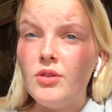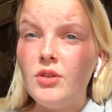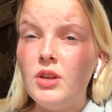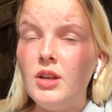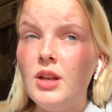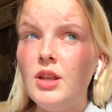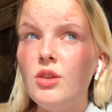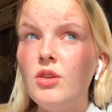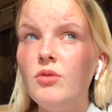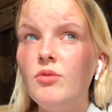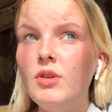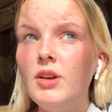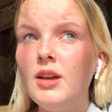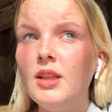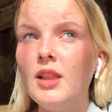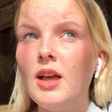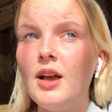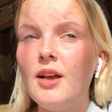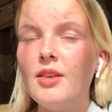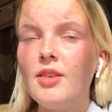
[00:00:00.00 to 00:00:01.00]
You need to
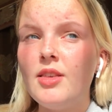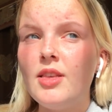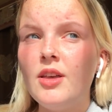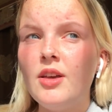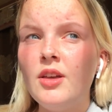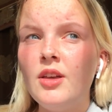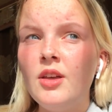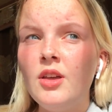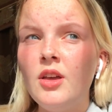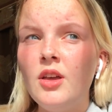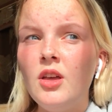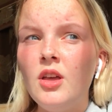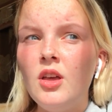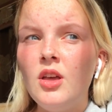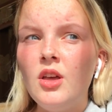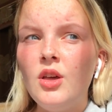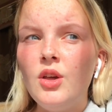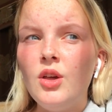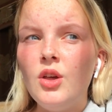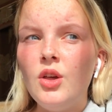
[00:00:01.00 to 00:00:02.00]
realise that
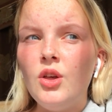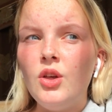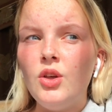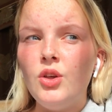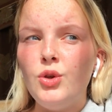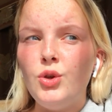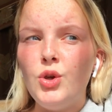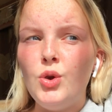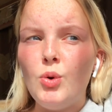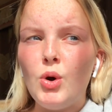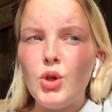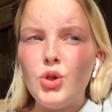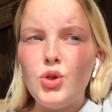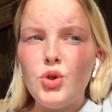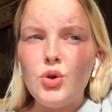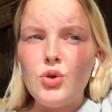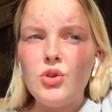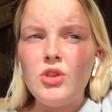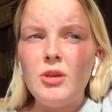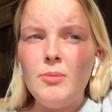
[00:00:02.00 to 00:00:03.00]
you are
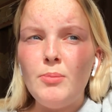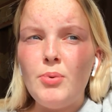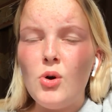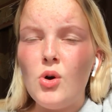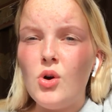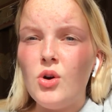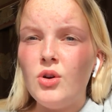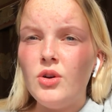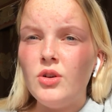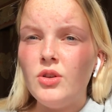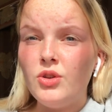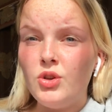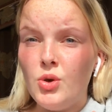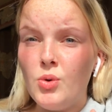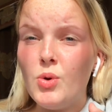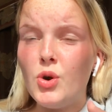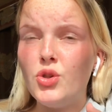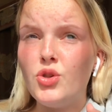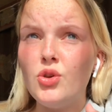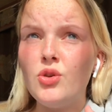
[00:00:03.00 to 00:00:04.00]
just
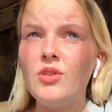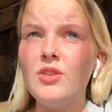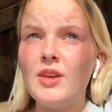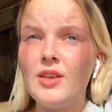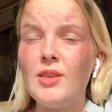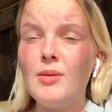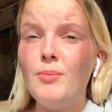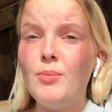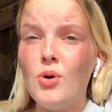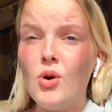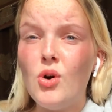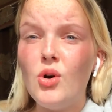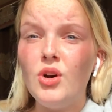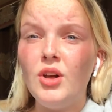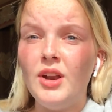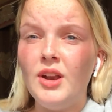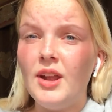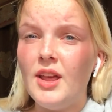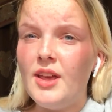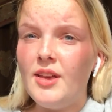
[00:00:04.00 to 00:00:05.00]
as
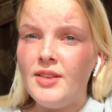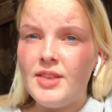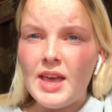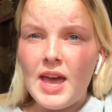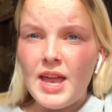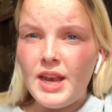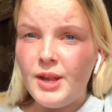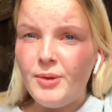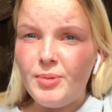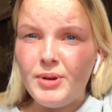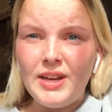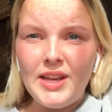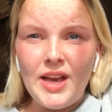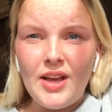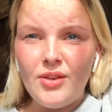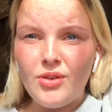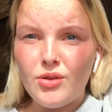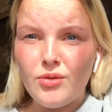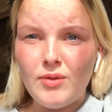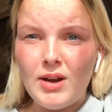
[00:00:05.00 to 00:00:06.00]
important as anybody
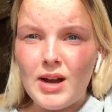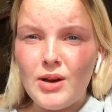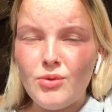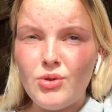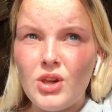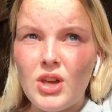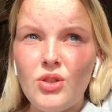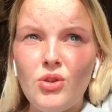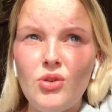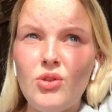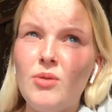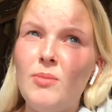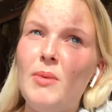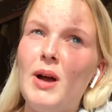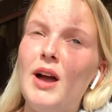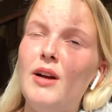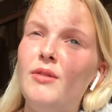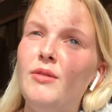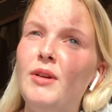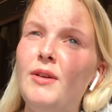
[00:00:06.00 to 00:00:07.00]
else around you. It doesn't
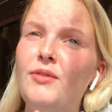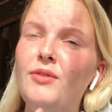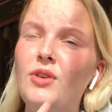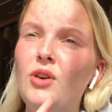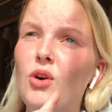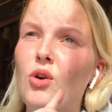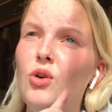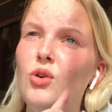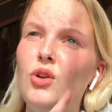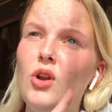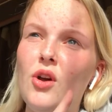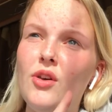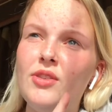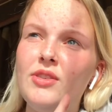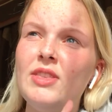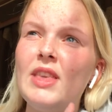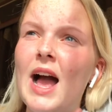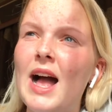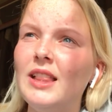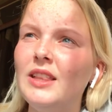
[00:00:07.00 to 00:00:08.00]
matter if you're not as
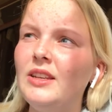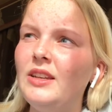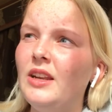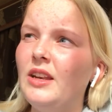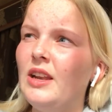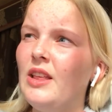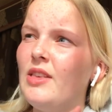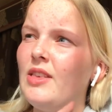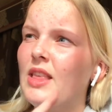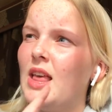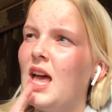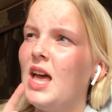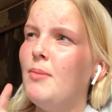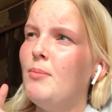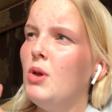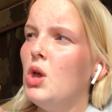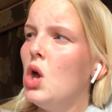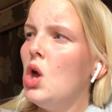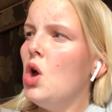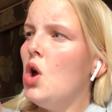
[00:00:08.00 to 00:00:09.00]
talented as them,
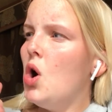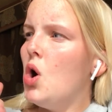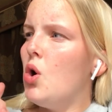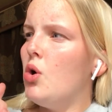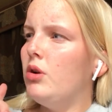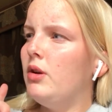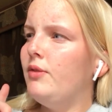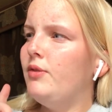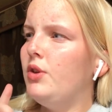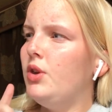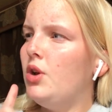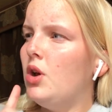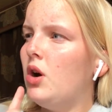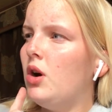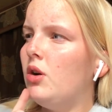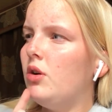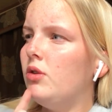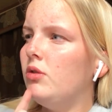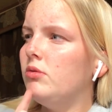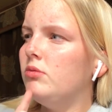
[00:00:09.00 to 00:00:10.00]
or if you're
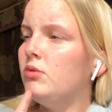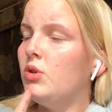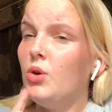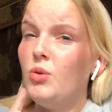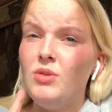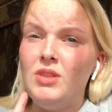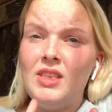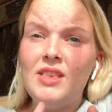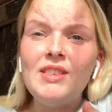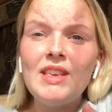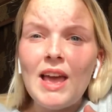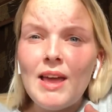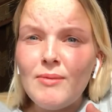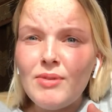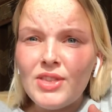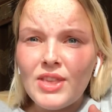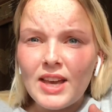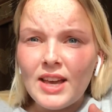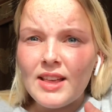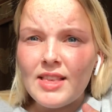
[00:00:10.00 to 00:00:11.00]
not doing the same
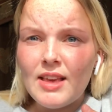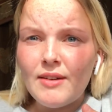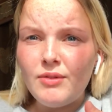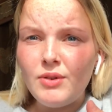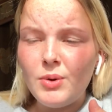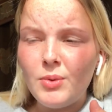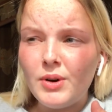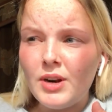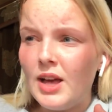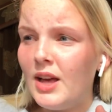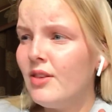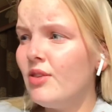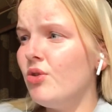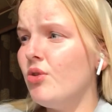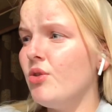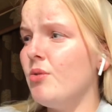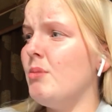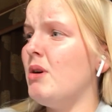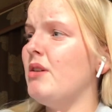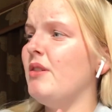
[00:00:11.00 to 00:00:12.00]
thing as everyone else. It
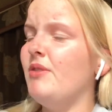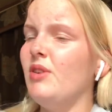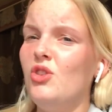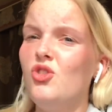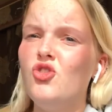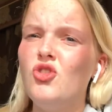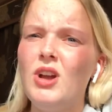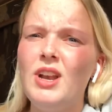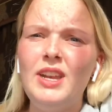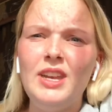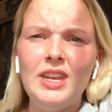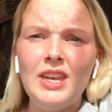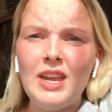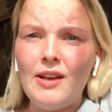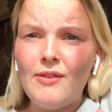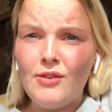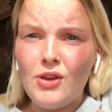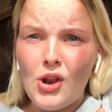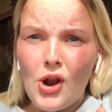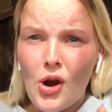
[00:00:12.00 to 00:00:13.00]
doesn't matter if you're trendy,
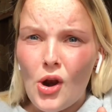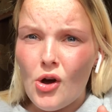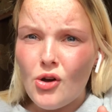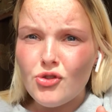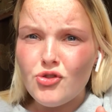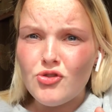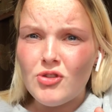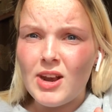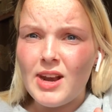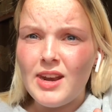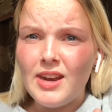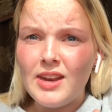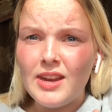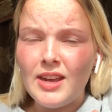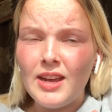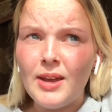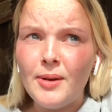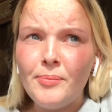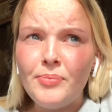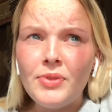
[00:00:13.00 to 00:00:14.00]
if you're not
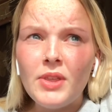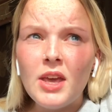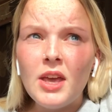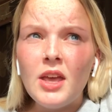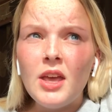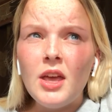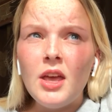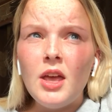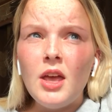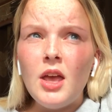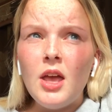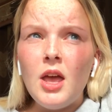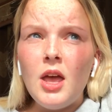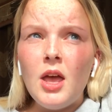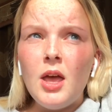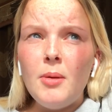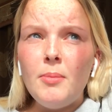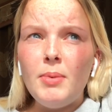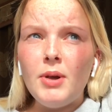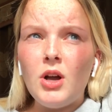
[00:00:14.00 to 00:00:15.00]
trendy,
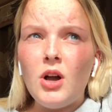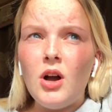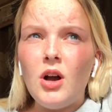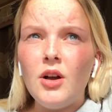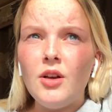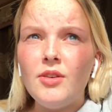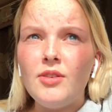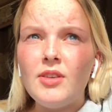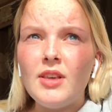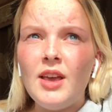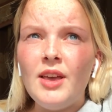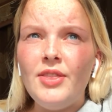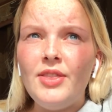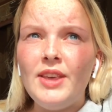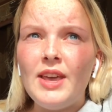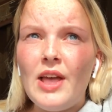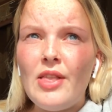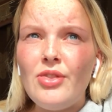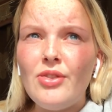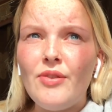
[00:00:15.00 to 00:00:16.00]
because at the
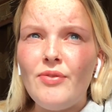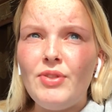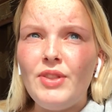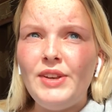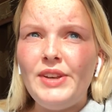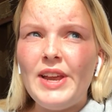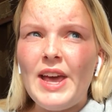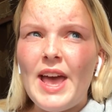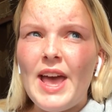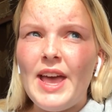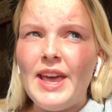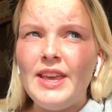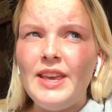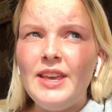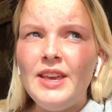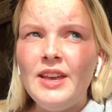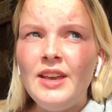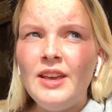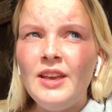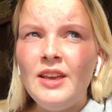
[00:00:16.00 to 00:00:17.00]
end of the day,
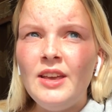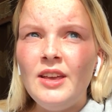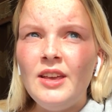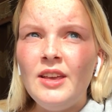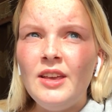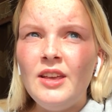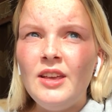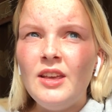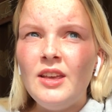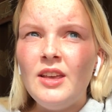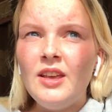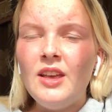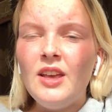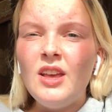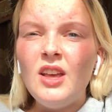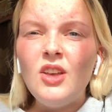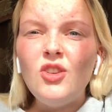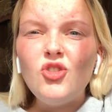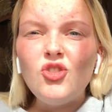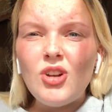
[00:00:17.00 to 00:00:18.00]

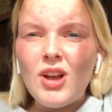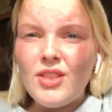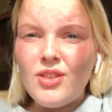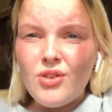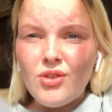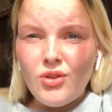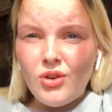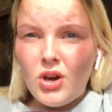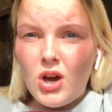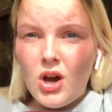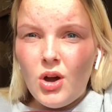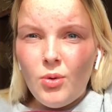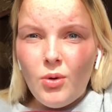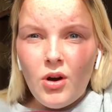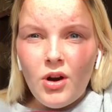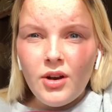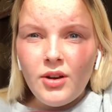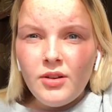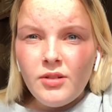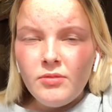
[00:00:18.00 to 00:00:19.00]
trends go
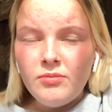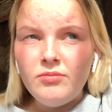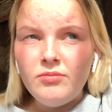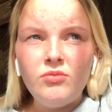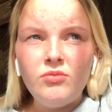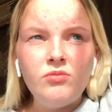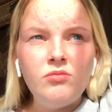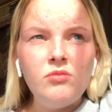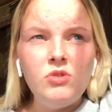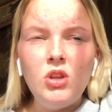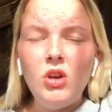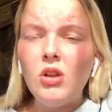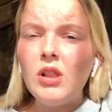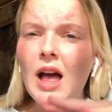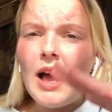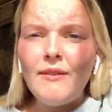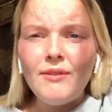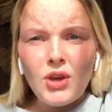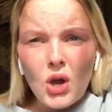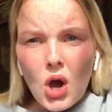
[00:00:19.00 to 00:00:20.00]
on. You'll
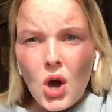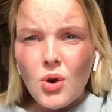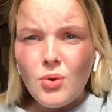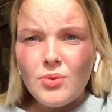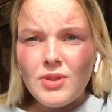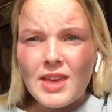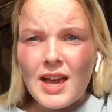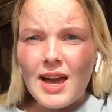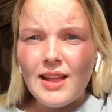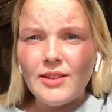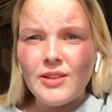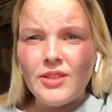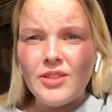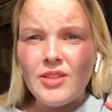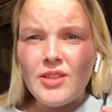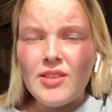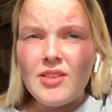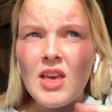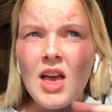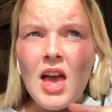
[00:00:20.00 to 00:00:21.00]
have your own
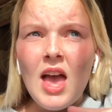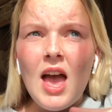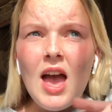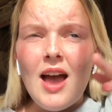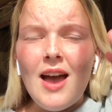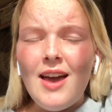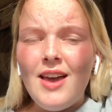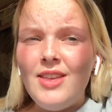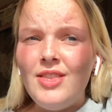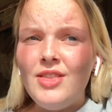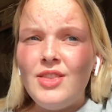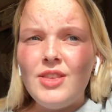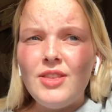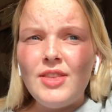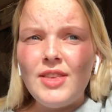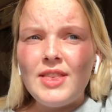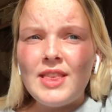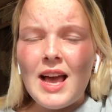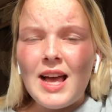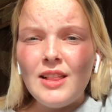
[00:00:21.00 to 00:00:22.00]
talents, and
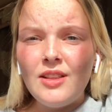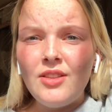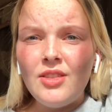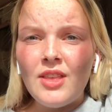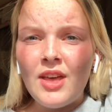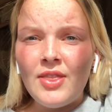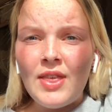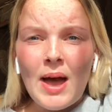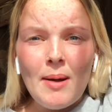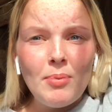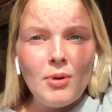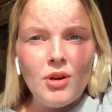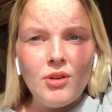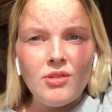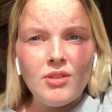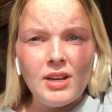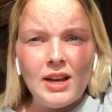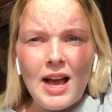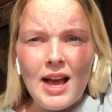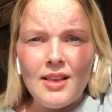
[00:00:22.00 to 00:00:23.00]
the talent that
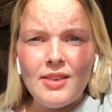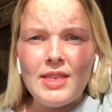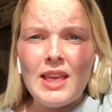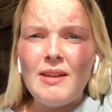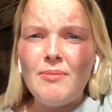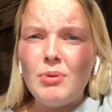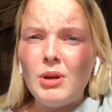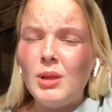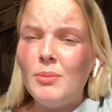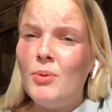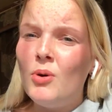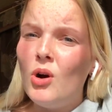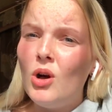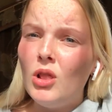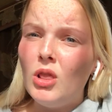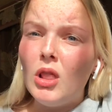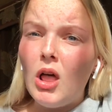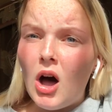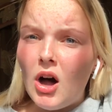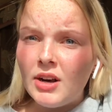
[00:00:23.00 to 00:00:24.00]
person has, they probably put a
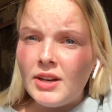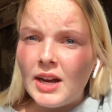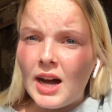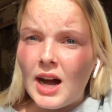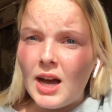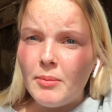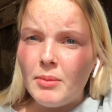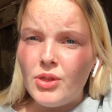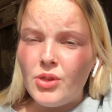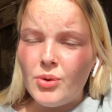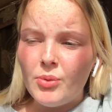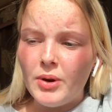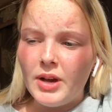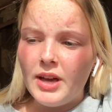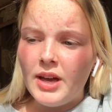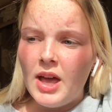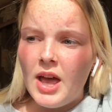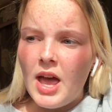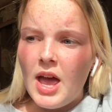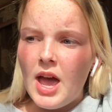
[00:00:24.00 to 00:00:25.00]
lot of time into
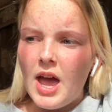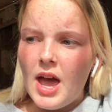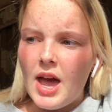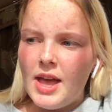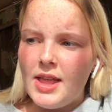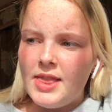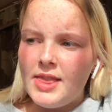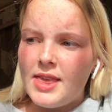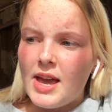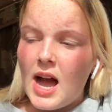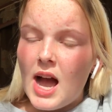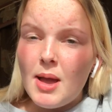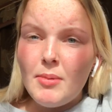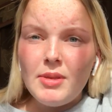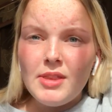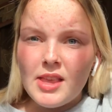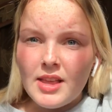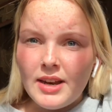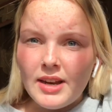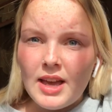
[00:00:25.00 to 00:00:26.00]
it, and time
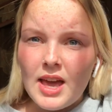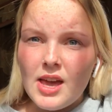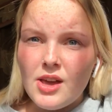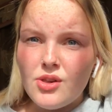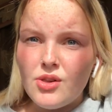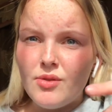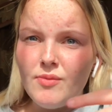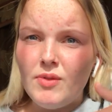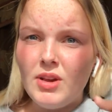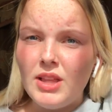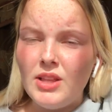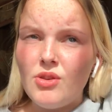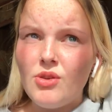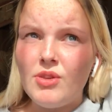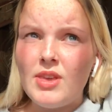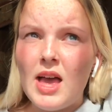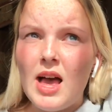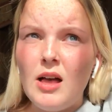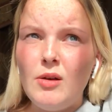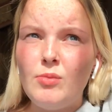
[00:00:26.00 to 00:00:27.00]
and dedication really
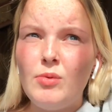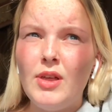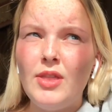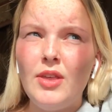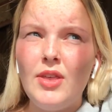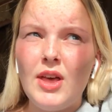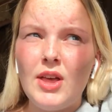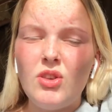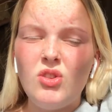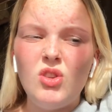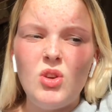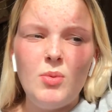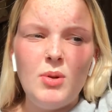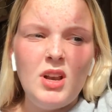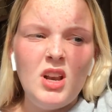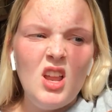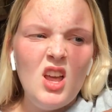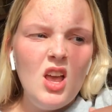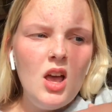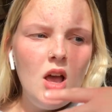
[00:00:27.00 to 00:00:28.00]
does help, whether that's
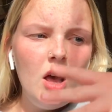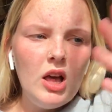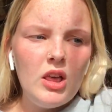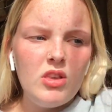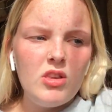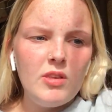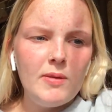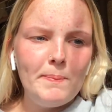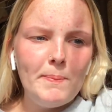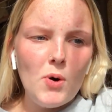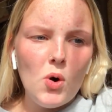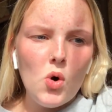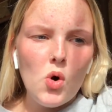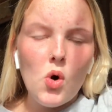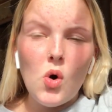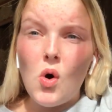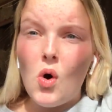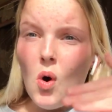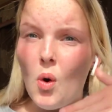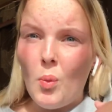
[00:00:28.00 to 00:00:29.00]
doing a
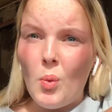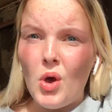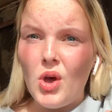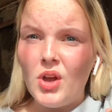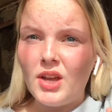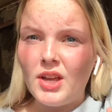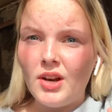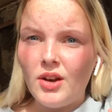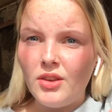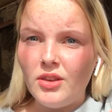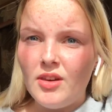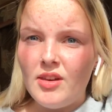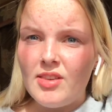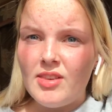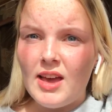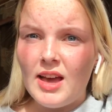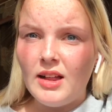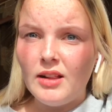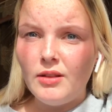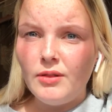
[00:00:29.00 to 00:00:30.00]
sport or working on
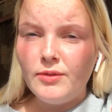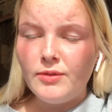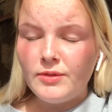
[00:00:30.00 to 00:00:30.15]
yourself.